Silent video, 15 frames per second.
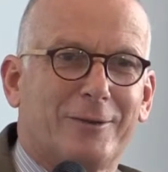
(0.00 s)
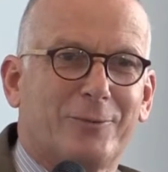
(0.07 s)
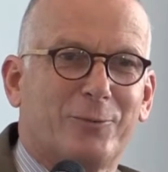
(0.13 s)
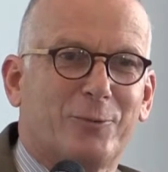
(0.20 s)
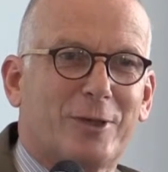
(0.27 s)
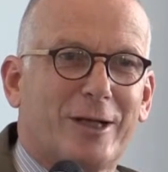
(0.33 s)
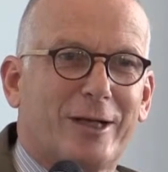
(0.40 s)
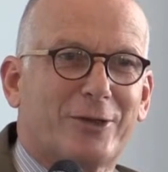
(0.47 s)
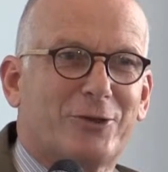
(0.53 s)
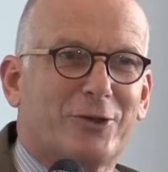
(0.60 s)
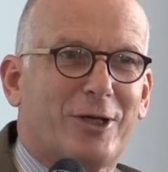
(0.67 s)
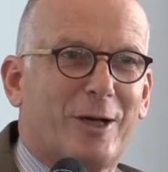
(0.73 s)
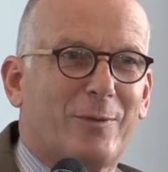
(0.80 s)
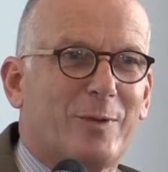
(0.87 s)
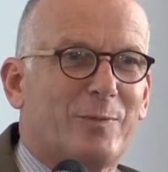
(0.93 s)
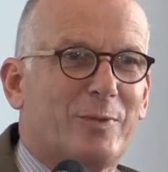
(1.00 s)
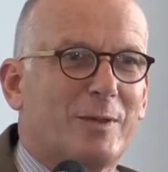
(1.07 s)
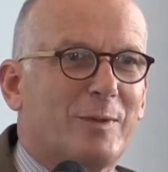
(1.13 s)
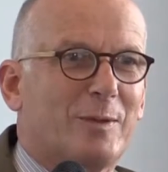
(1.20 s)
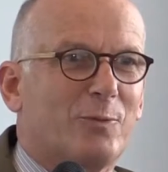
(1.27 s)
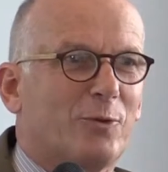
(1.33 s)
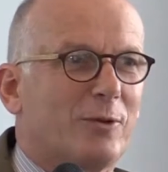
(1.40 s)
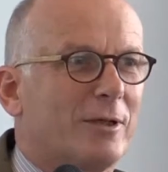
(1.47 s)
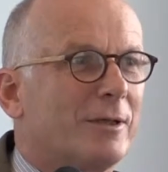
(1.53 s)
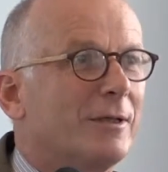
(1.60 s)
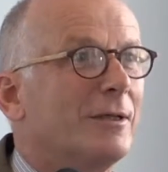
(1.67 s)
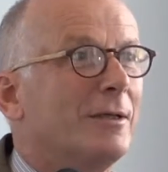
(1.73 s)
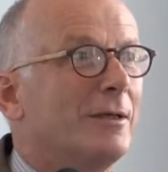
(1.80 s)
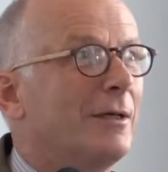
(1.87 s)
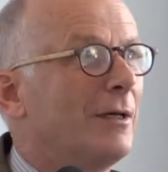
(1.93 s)
would like to come and be a bit
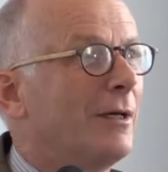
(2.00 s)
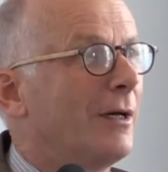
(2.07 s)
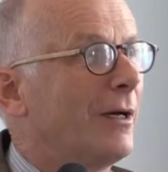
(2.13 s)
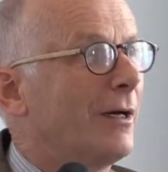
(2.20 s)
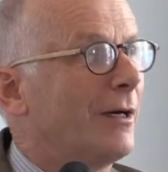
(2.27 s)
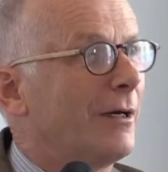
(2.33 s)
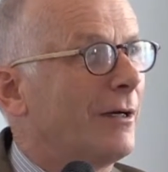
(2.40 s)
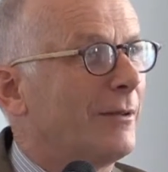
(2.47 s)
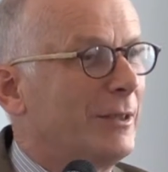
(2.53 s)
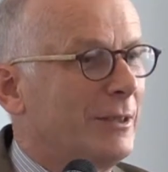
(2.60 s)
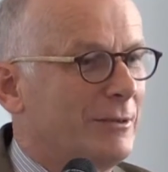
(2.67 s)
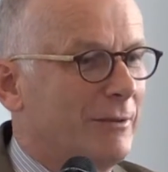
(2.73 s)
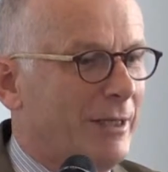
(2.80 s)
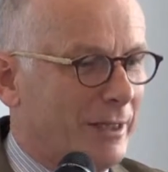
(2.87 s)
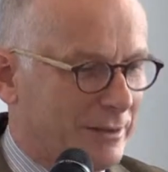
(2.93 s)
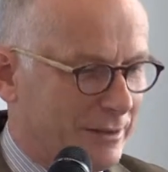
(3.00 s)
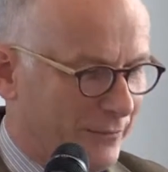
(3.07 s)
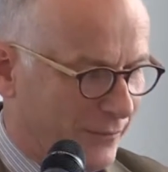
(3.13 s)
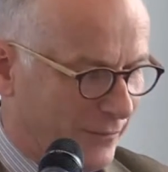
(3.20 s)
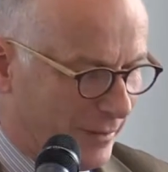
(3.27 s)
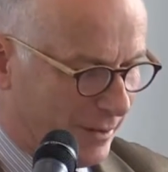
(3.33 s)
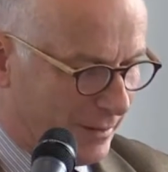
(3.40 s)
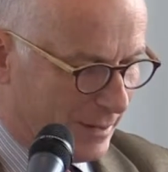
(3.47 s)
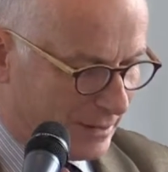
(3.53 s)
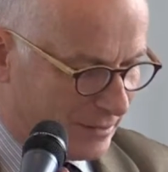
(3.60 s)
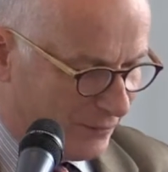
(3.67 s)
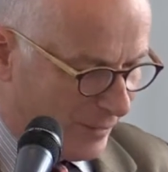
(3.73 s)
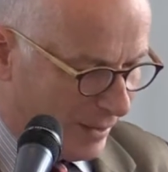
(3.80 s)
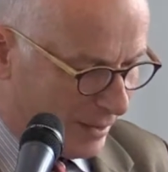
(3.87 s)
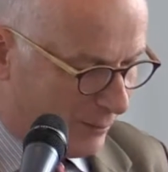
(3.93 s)
more interactive,
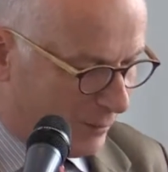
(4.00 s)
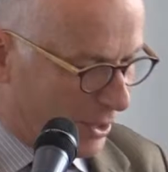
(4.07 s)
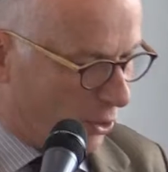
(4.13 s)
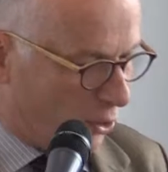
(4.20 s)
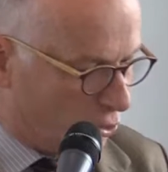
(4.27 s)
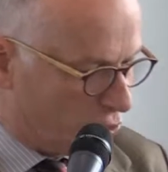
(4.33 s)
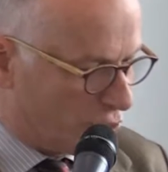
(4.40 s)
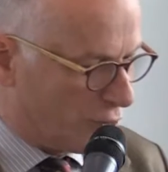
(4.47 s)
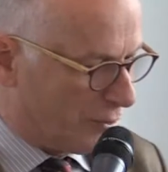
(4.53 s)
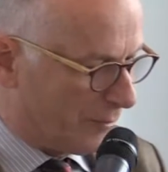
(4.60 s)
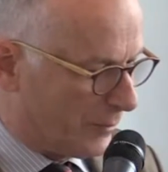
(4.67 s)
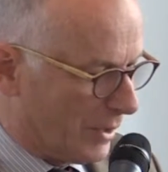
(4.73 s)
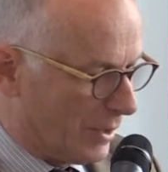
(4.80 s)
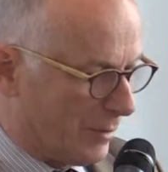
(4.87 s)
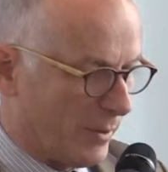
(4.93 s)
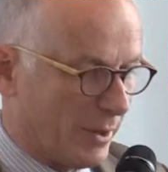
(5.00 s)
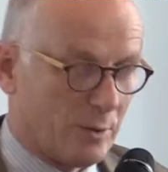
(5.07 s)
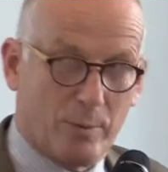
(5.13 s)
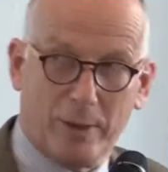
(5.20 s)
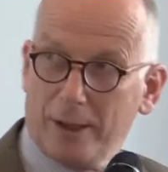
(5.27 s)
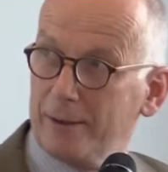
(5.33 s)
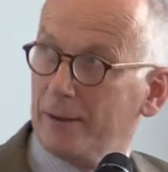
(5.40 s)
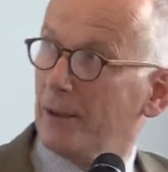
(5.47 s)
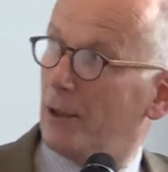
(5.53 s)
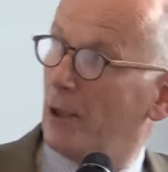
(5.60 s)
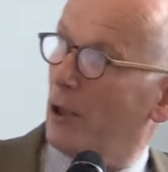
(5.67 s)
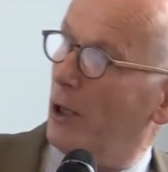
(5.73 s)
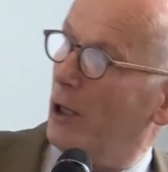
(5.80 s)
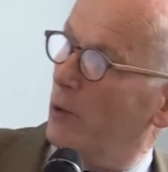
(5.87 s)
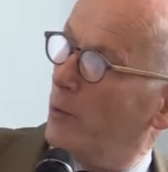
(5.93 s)
that's fine. We are also, by the way,
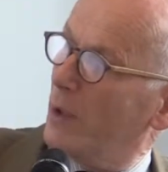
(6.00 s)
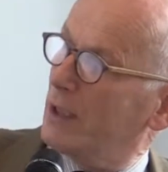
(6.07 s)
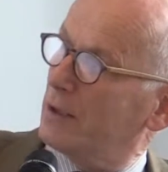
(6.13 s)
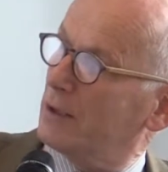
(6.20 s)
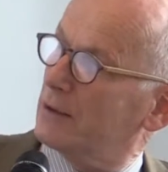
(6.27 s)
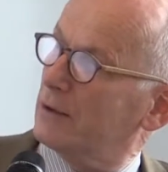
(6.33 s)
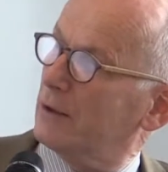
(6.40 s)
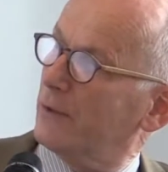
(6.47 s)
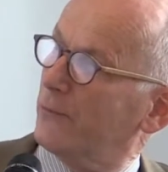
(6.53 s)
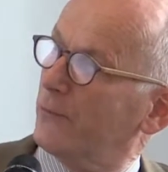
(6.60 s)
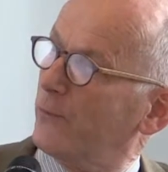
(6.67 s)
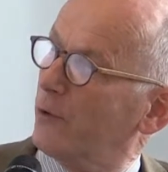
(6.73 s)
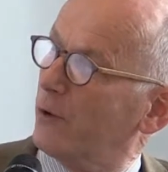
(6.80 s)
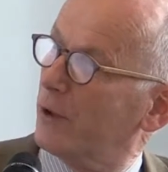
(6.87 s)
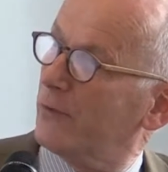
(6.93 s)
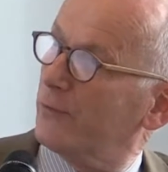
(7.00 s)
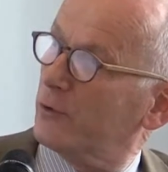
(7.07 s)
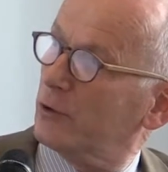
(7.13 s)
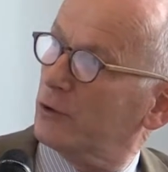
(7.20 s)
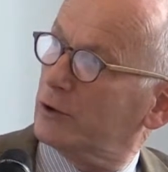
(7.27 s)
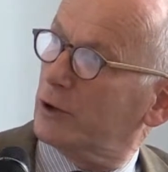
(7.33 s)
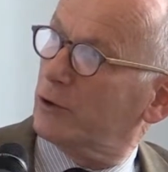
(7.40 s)
waiting still for Dr.